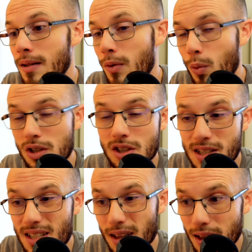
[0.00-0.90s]
which
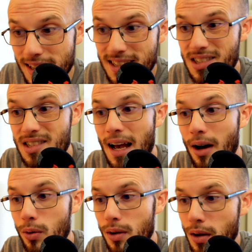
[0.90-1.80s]
just lists
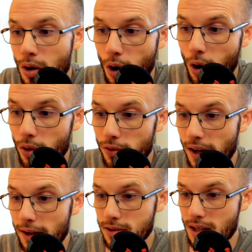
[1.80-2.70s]
out all the
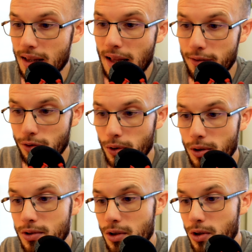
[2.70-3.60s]
files in that
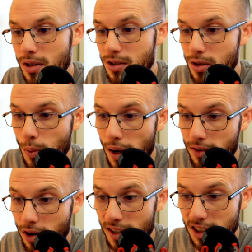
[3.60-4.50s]
folder. So you can see we have
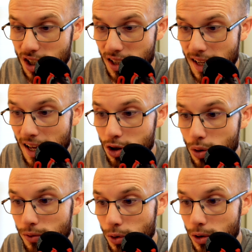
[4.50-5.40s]
our angelic
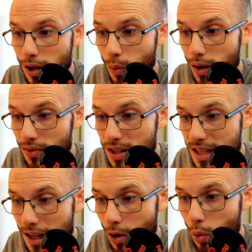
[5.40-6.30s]
Android folder and we have this
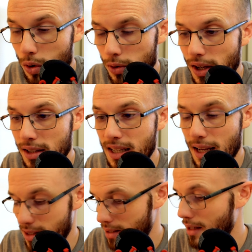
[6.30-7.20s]
hello
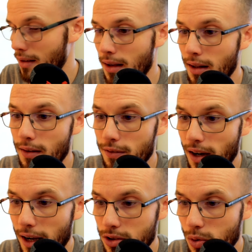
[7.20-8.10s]
world.txt
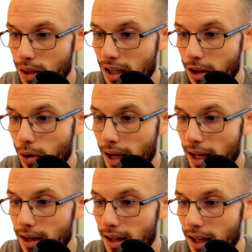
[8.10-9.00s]
file. So we can go
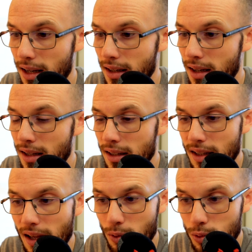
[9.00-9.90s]
ahead and
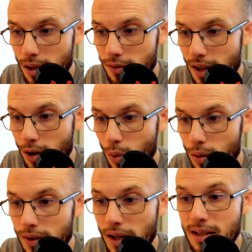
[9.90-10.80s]
get rid of hello
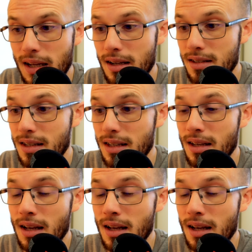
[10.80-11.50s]
world.txt